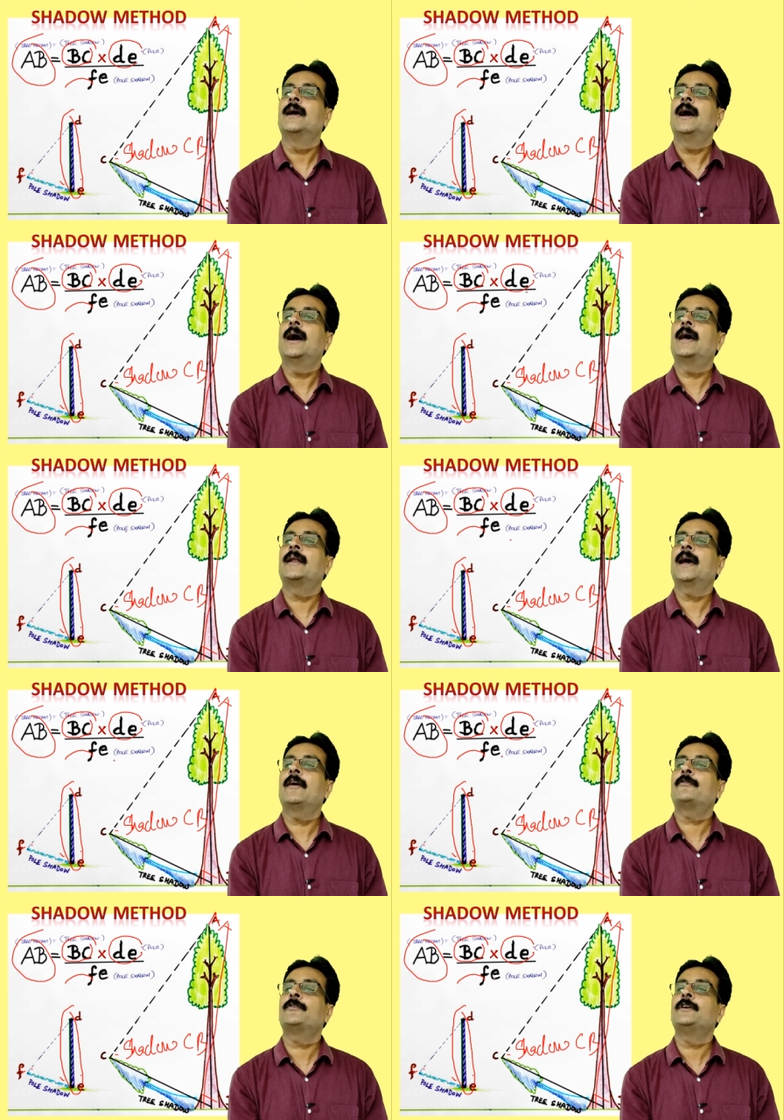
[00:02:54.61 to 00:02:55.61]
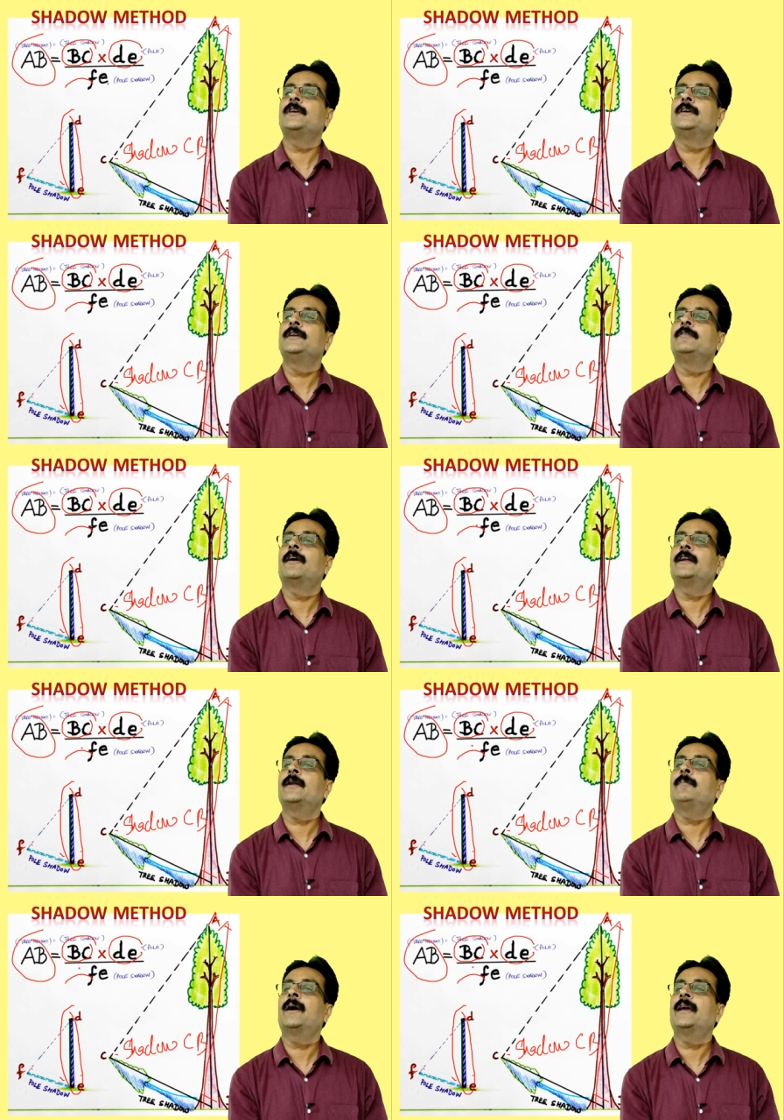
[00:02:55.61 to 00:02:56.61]
and FE
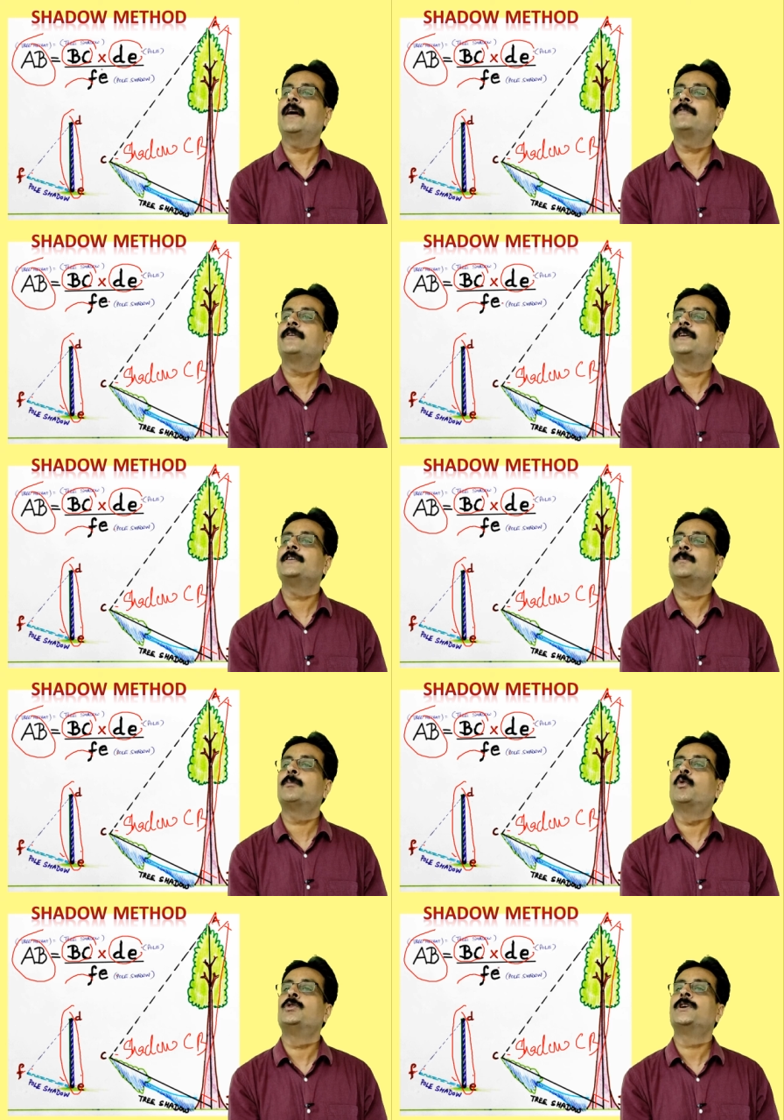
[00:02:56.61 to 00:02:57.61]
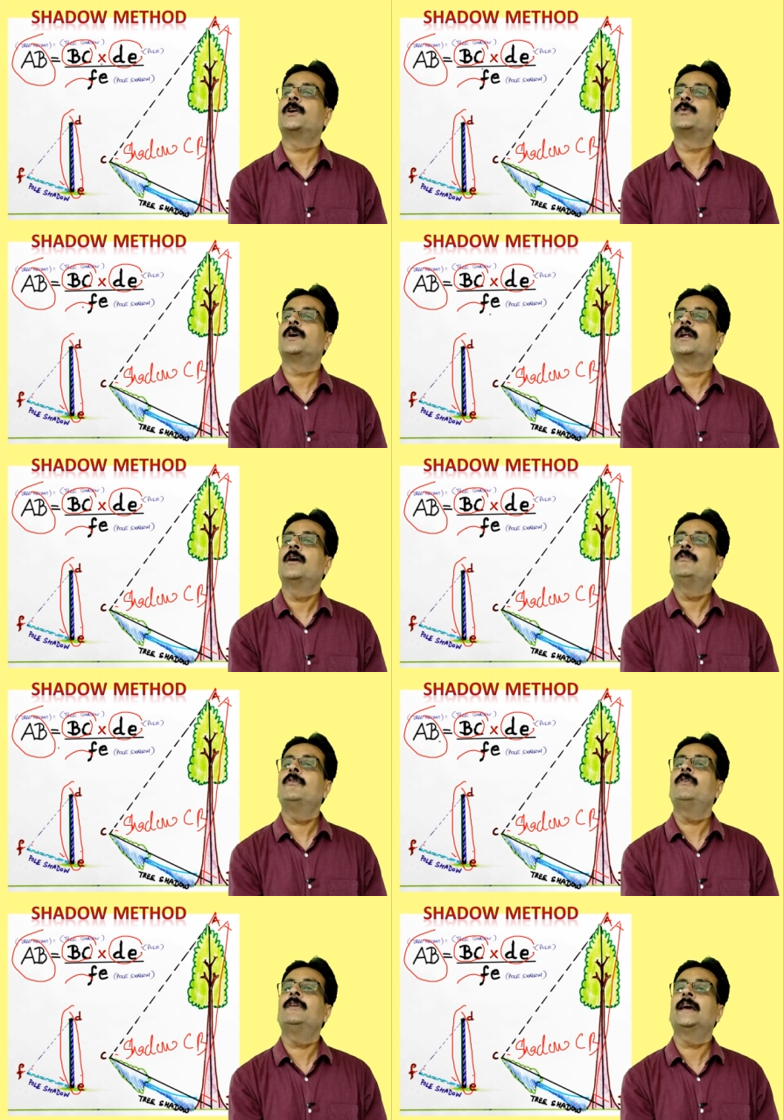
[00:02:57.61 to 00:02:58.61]
divided by FE is the pole shadow here we
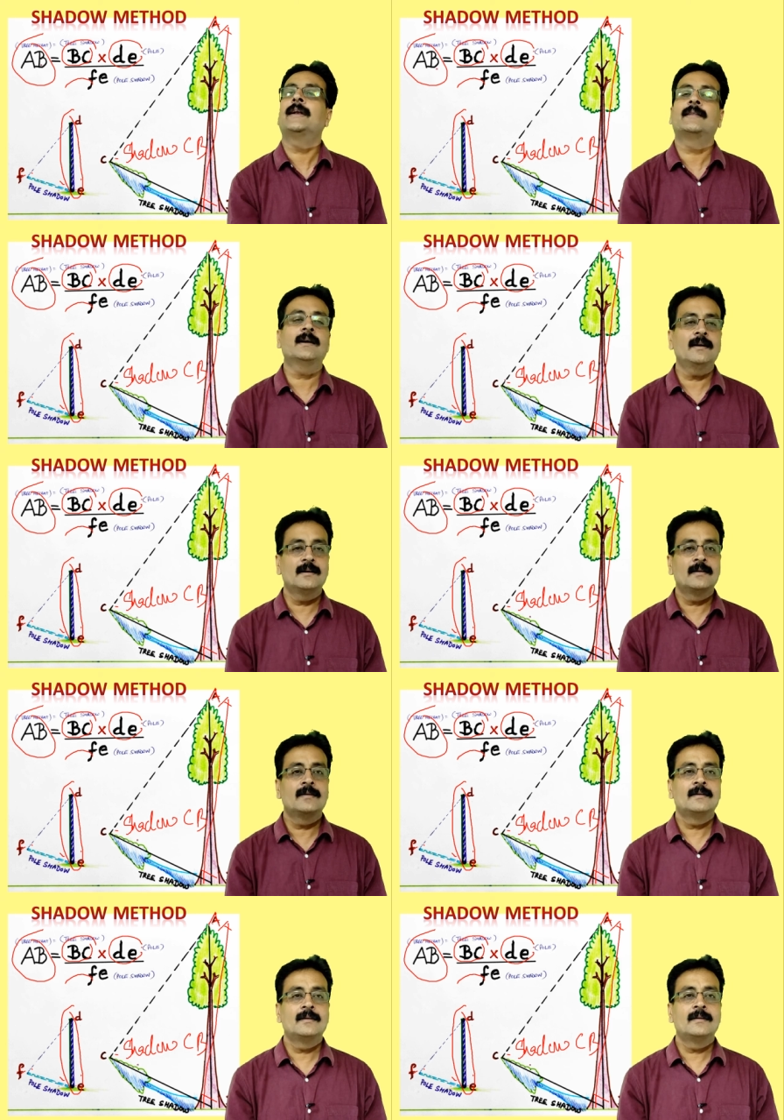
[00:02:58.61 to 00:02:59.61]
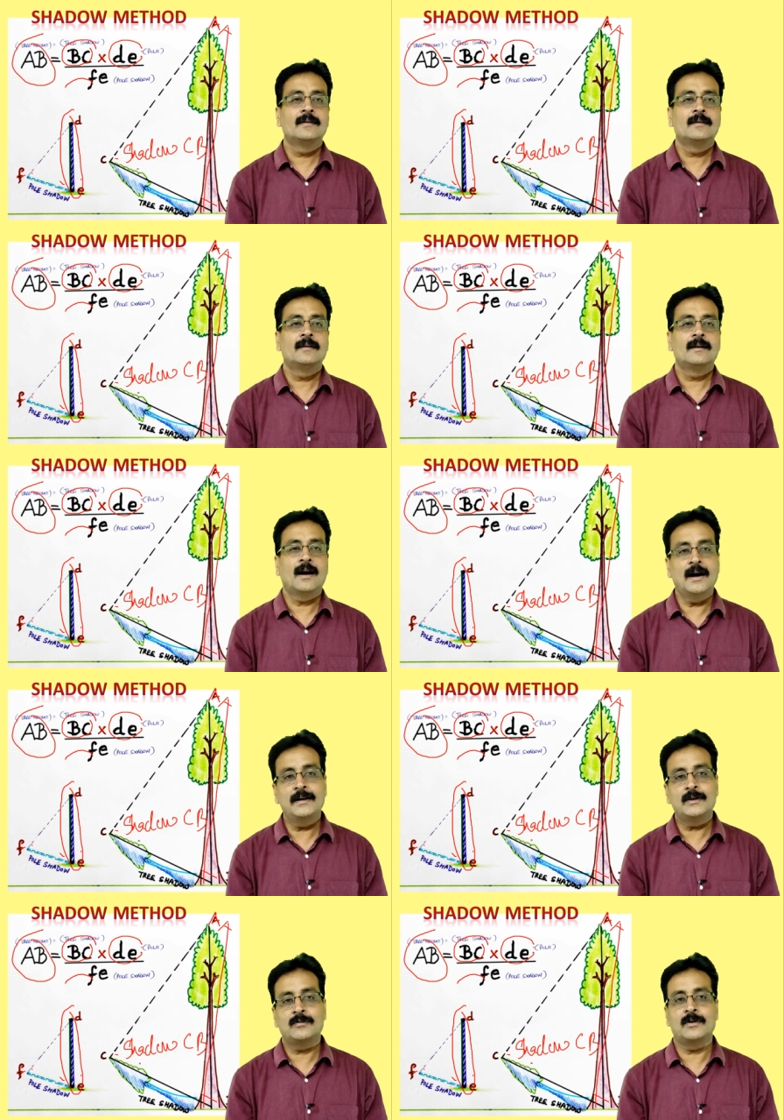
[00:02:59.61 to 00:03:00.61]
will get the
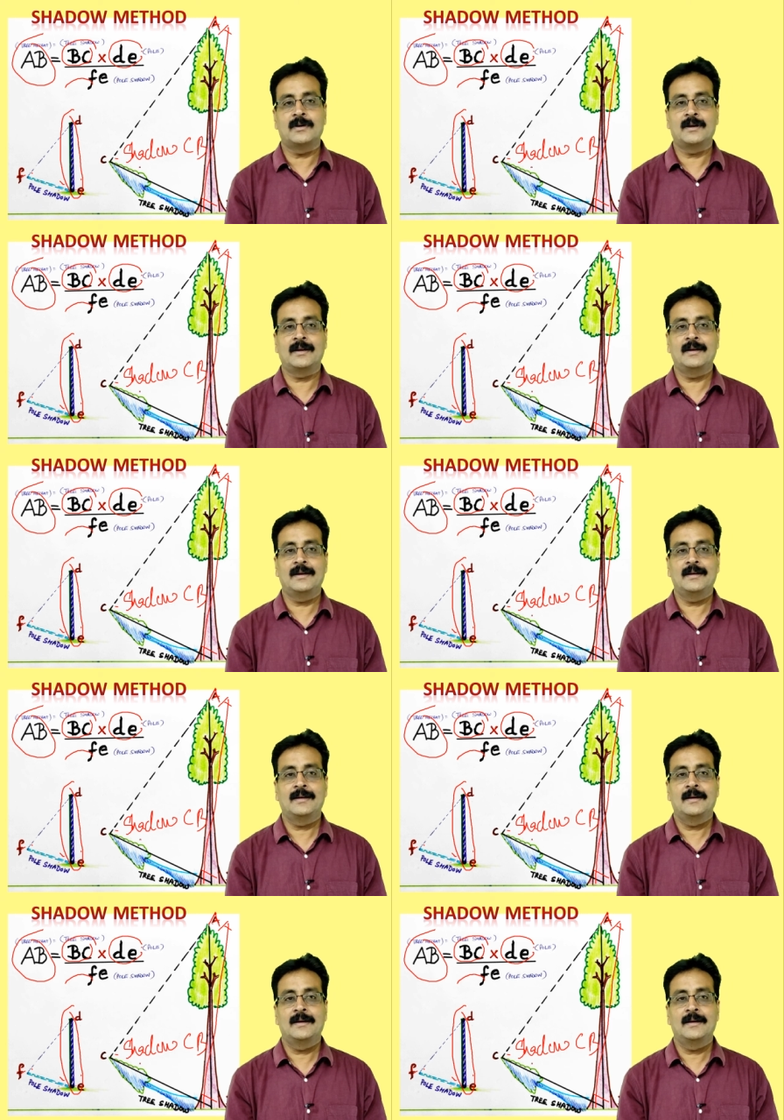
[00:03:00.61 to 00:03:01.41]
height of a tree